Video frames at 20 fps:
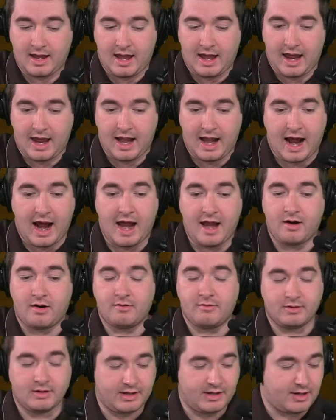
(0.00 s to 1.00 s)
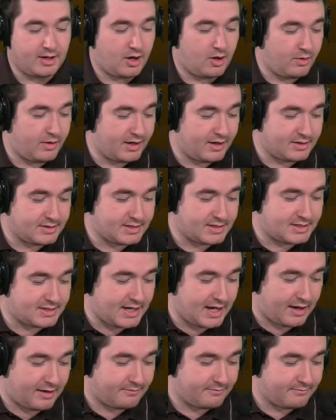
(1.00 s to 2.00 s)
and I don't really know what else to
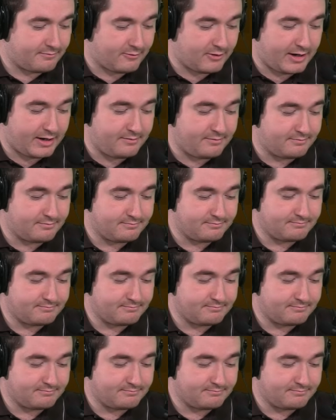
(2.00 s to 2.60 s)
say, right?